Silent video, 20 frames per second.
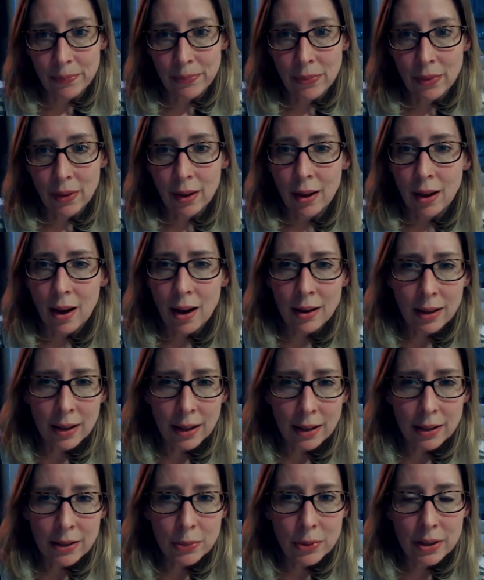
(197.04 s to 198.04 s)
I
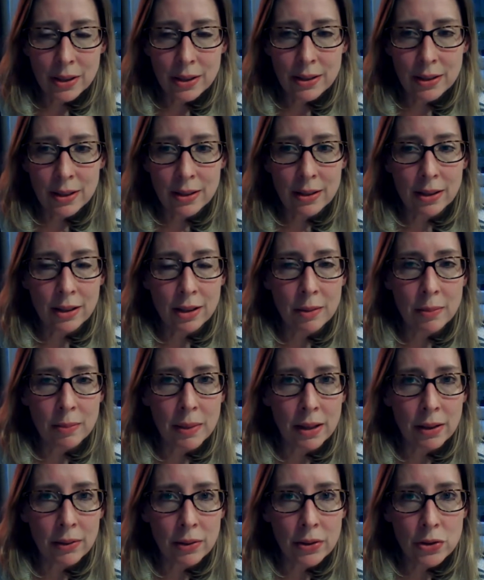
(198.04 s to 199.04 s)
linked what he said to Camilla
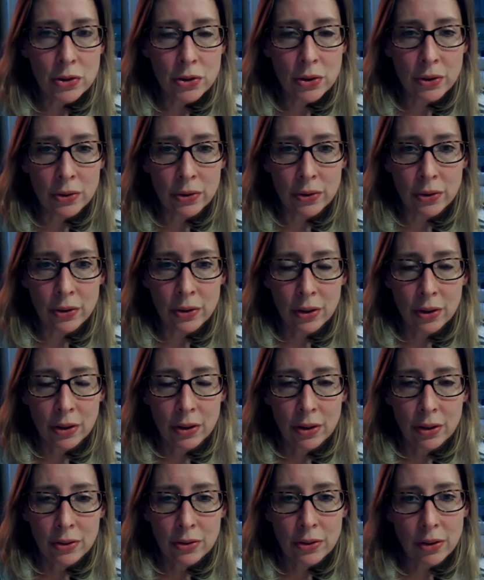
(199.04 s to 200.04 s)
and John,
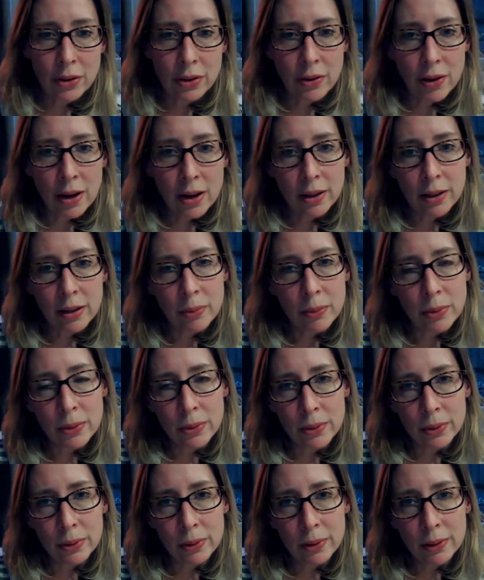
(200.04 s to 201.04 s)
to the crack in the
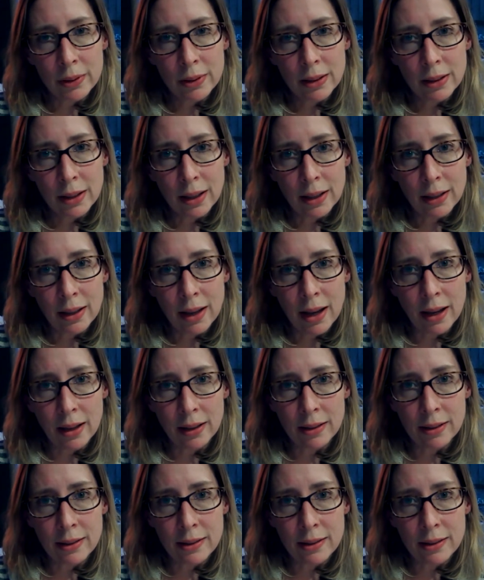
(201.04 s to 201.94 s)
wall and the hens.